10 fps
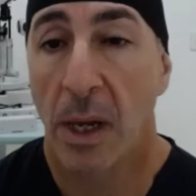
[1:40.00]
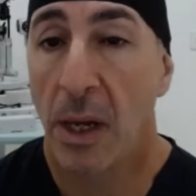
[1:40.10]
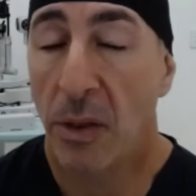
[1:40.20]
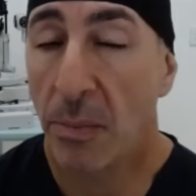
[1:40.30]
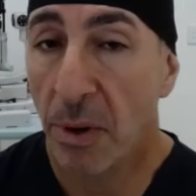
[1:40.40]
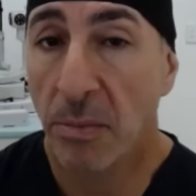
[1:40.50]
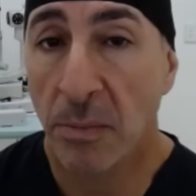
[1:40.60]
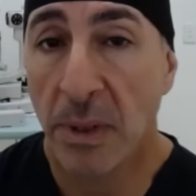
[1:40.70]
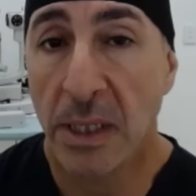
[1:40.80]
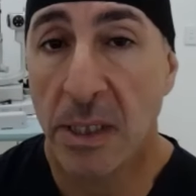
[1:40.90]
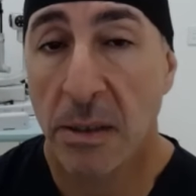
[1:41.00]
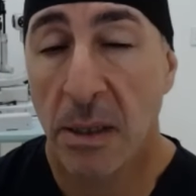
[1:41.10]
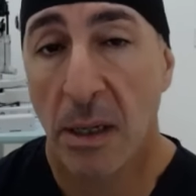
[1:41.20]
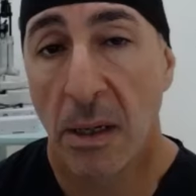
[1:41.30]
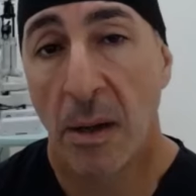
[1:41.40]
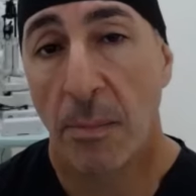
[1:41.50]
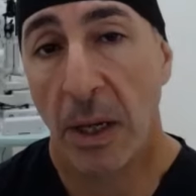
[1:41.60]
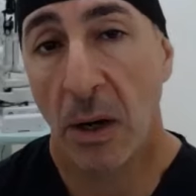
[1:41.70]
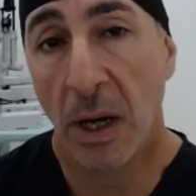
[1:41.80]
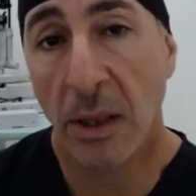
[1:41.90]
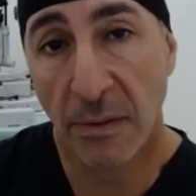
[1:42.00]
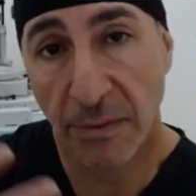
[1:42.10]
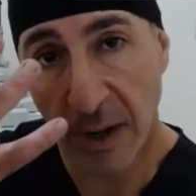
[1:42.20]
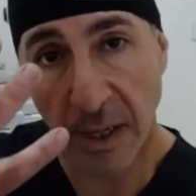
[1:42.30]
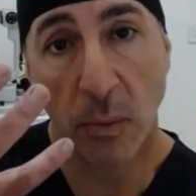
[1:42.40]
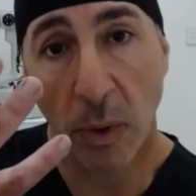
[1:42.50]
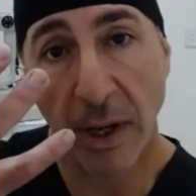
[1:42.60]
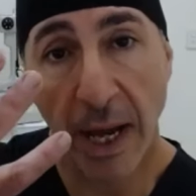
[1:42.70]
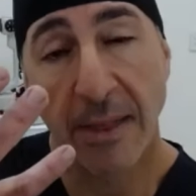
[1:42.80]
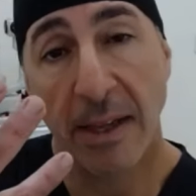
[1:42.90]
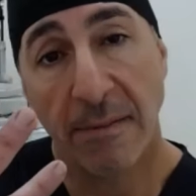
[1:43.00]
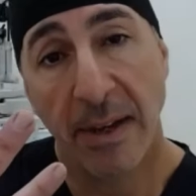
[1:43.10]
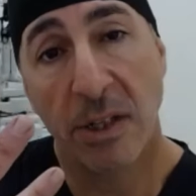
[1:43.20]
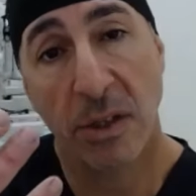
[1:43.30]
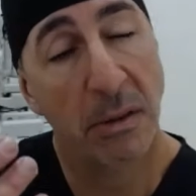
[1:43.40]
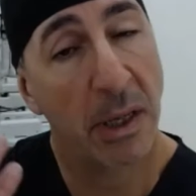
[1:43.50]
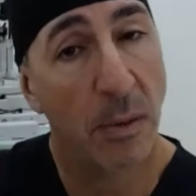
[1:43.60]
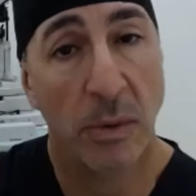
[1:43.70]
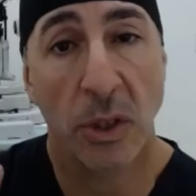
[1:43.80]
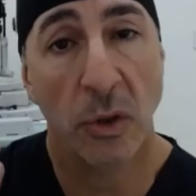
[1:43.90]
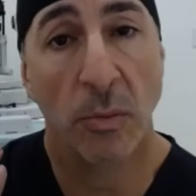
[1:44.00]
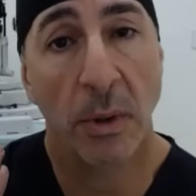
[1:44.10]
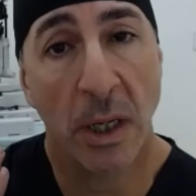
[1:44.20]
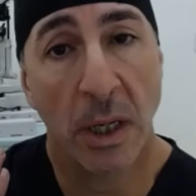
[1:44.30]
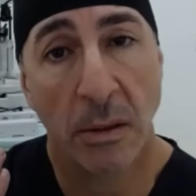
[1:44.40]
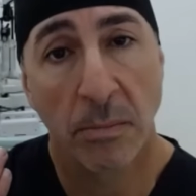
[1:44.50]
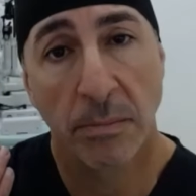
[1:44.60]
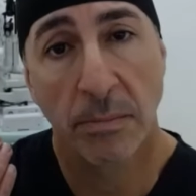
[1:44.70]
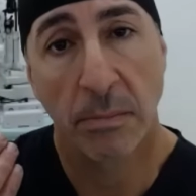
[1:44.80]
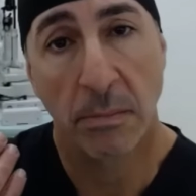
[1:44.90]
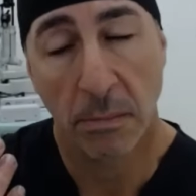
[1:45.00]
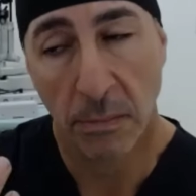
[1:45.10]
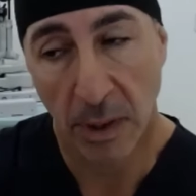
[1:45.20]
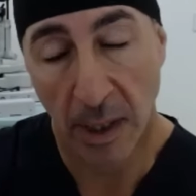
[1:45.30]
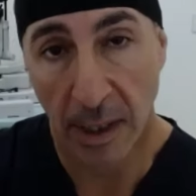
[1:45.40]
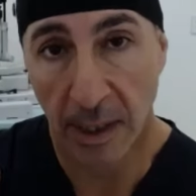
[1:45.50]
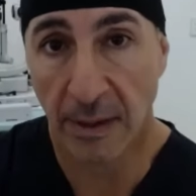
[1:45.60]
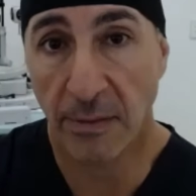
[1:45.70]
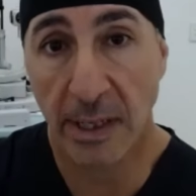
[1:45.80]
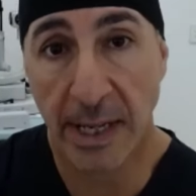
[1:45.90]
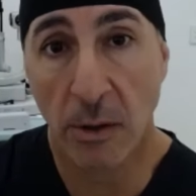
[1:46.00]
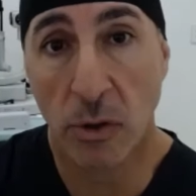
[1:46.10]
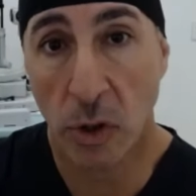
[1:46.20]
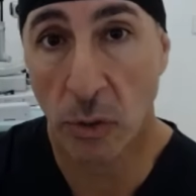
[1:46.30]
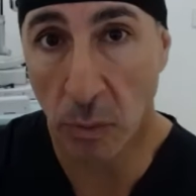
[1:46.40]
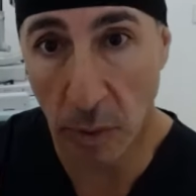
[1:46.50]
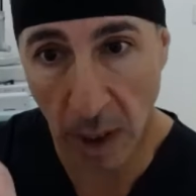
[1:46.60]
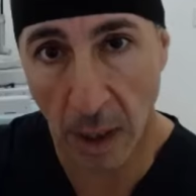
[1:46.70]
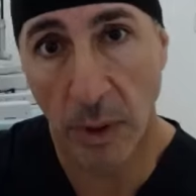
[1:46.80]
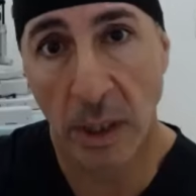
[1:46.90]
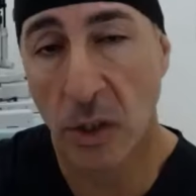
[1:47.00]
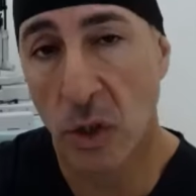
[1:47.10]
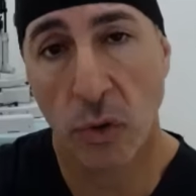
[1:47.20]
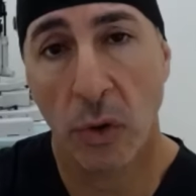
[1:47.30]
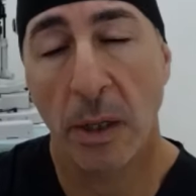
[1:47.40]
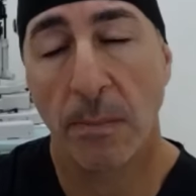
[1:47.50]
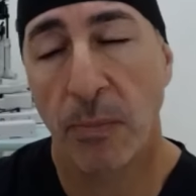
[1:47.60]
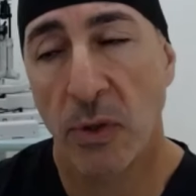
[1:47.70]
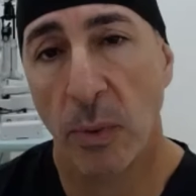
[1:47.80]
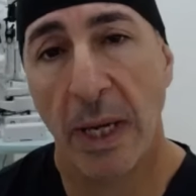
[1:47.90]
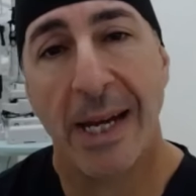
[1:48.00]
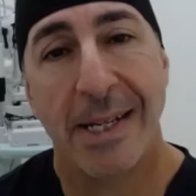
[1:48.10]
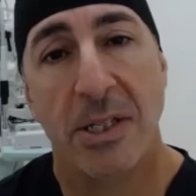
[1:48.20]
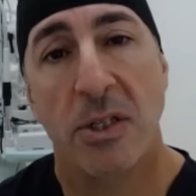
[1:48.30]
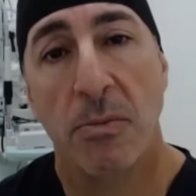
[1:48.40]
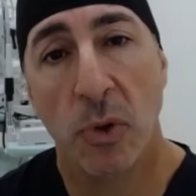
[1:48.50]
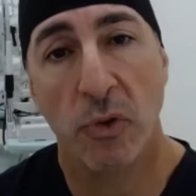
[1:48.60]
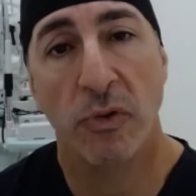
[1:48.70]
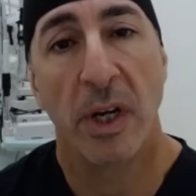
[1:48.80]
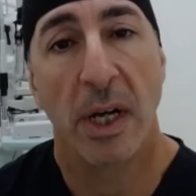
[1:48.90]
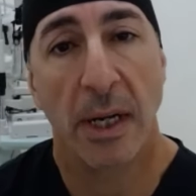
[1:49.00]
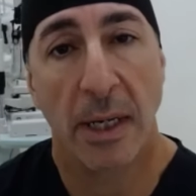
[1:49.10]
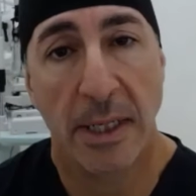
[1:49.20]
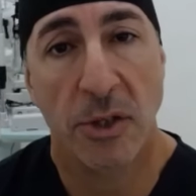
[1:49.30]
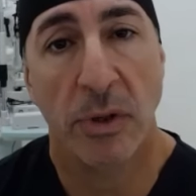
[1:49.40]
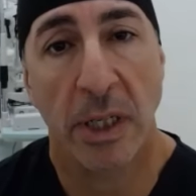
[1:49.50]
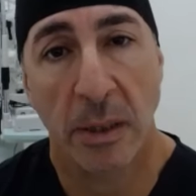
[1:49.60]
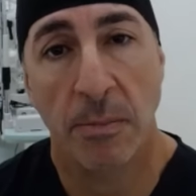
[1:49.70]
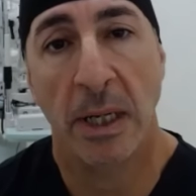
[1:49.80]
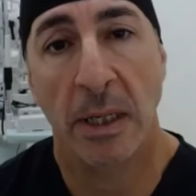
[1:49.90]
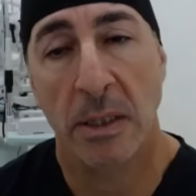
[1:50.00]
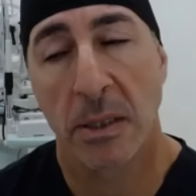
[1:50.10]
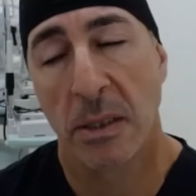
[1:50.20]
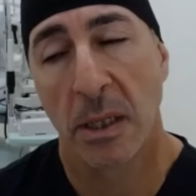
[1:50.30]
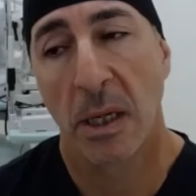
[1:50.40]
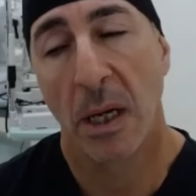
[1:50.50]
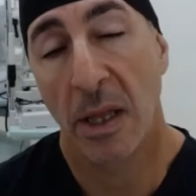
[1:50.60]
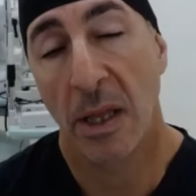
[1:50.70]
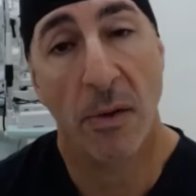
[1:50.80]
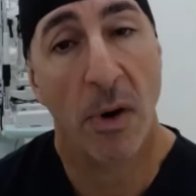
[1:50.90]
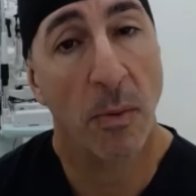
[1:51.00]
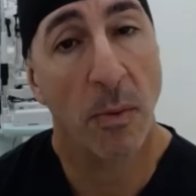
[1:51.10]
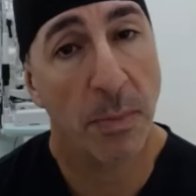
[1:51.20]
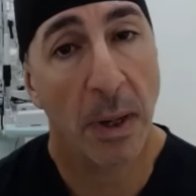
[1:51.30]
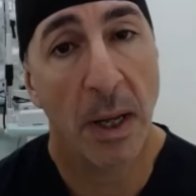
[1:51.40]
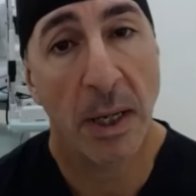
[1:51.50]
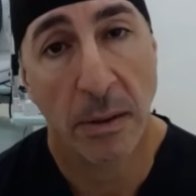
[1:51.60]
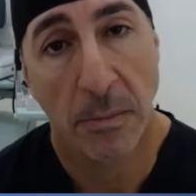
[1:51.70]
The problem is, behind the front where he had the infection, it was a normal eye. Give it a day or two and it would go in and destroy it. So we had to move literally in minutes. The other eye was blind.